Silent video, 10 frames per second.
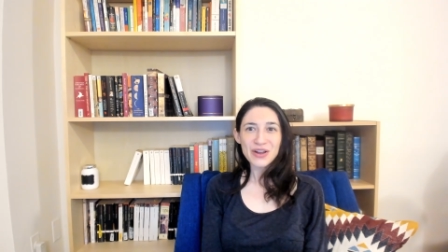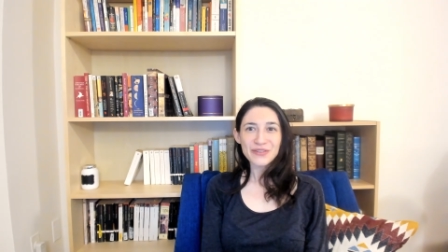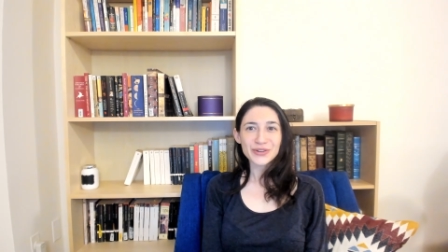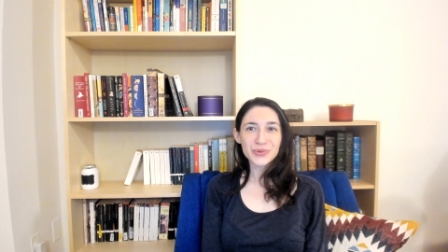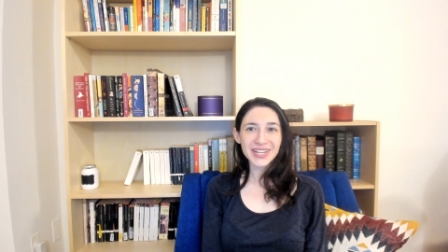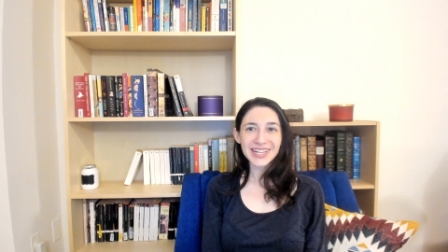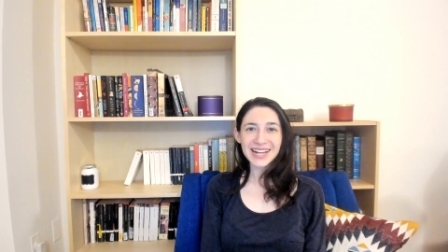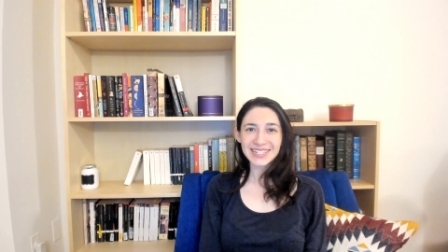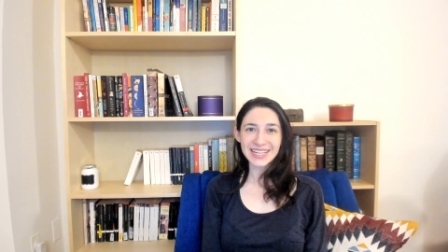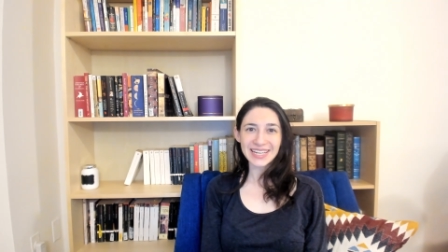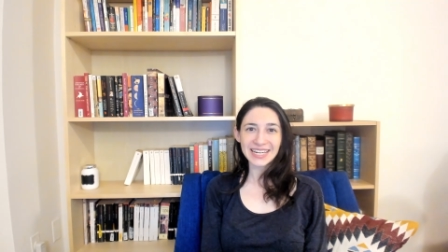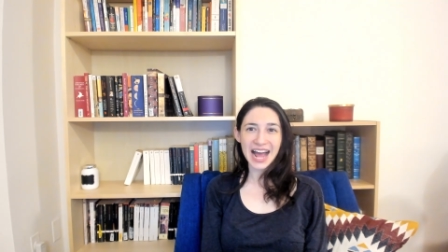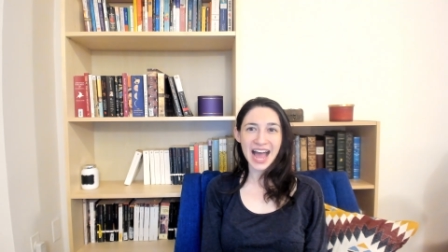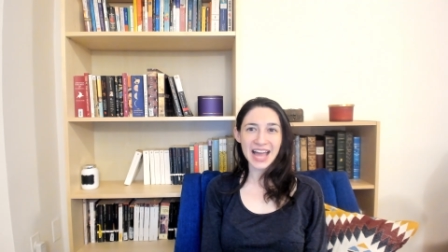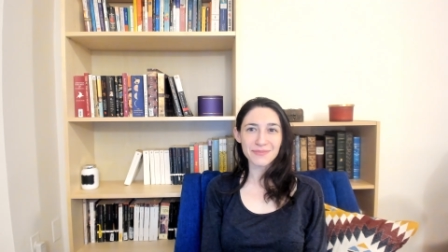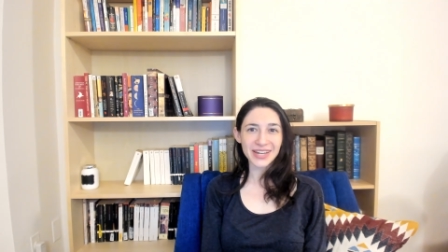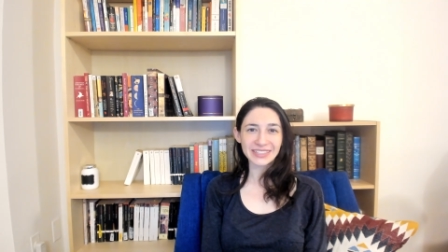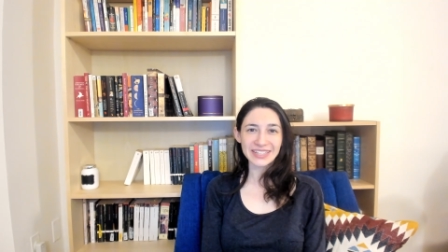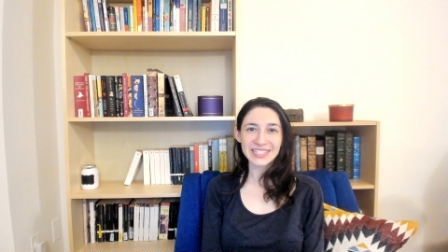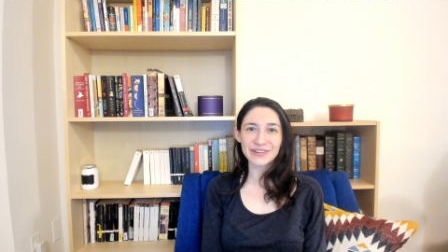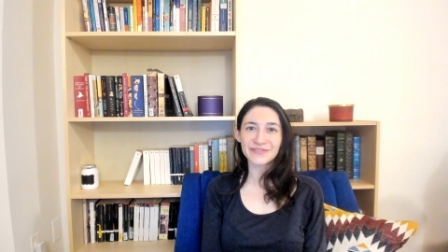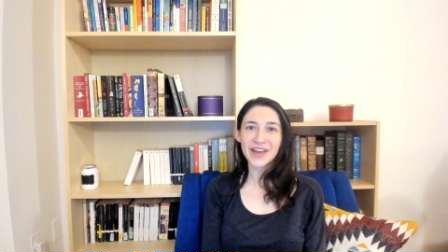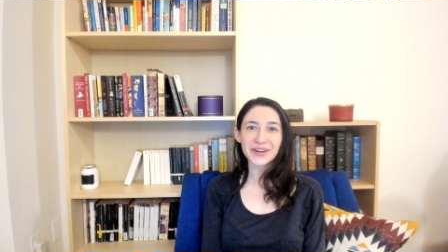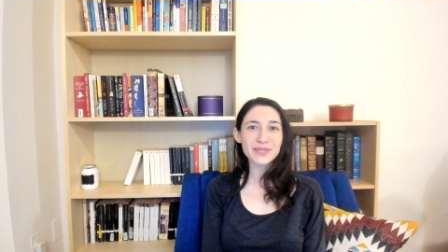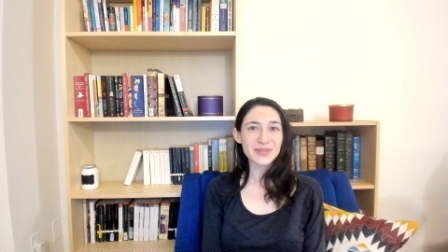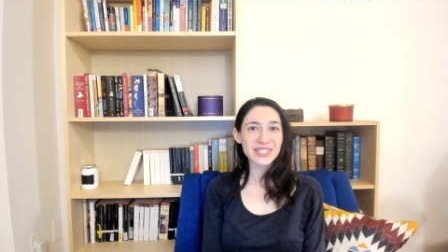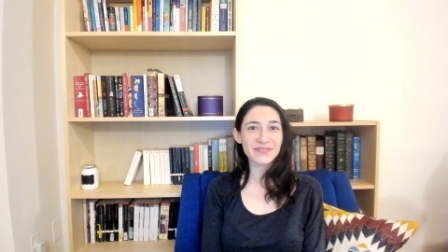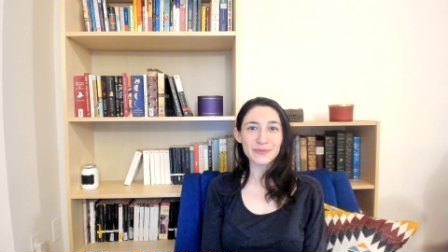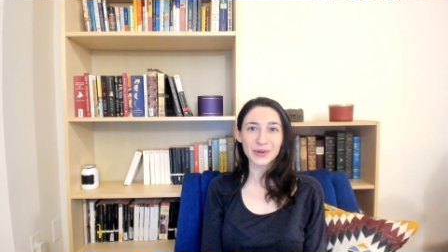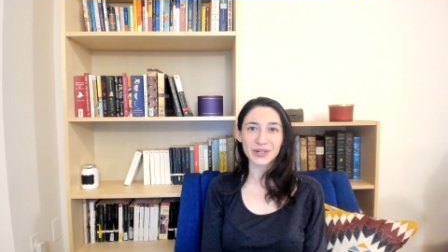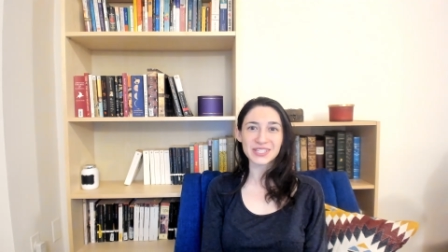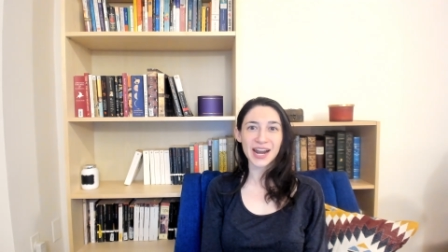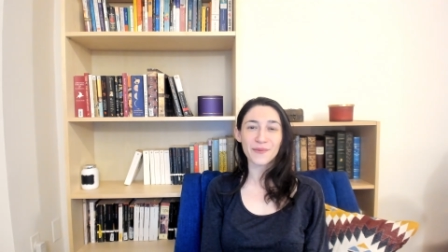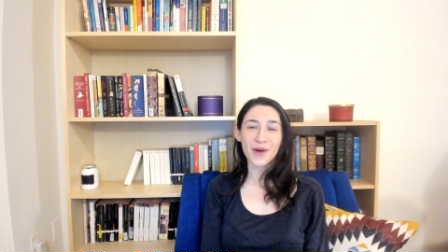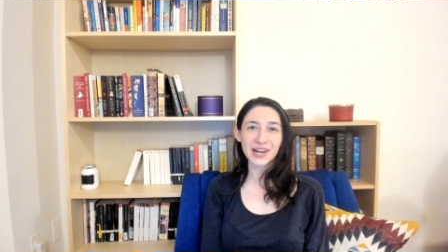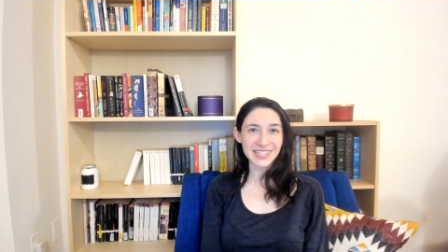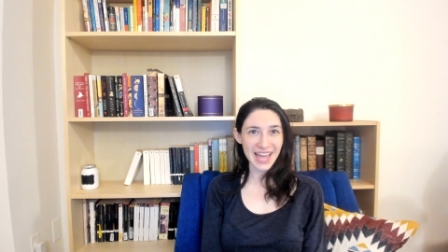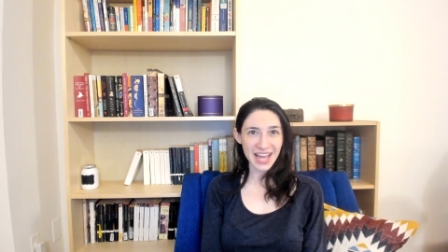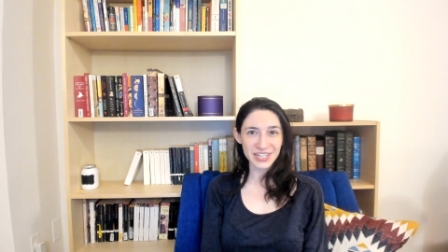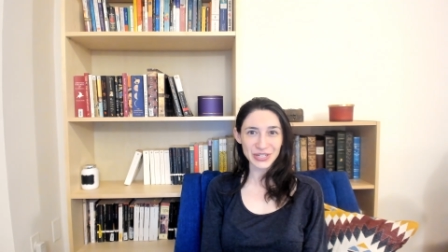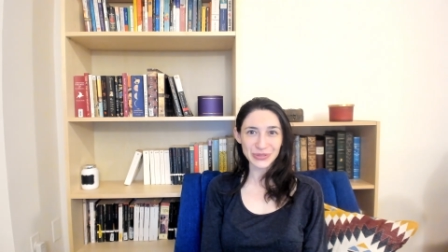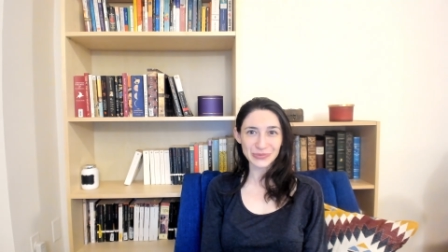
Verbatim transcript: For 2019, I made a list of very specific books that I wanted to get to,